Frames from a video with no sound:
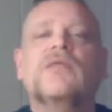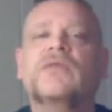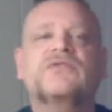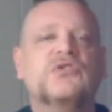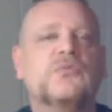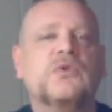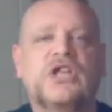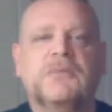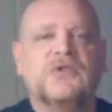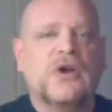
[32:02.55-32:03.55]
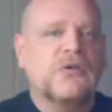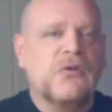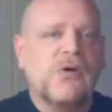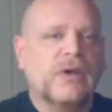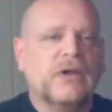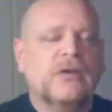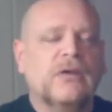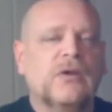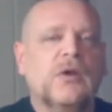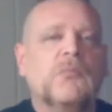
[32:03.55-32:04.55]
The tumor keeps on growing.
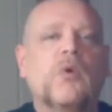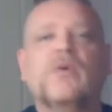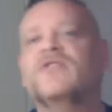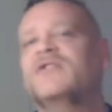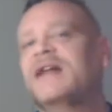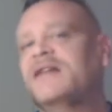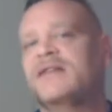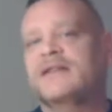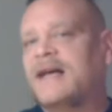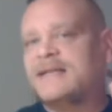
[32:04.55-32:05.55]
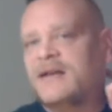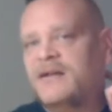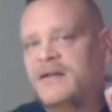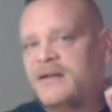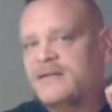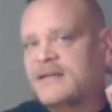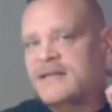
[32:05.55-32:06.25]
But we've learned anything in the last 100 years,